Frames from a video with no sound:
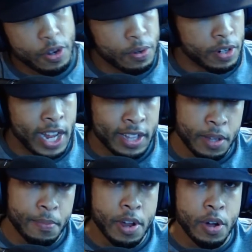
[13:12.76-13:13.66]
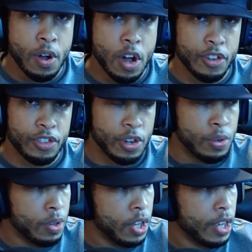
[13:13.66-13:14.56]
let them know
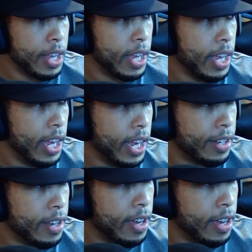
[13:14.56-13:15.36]
also. And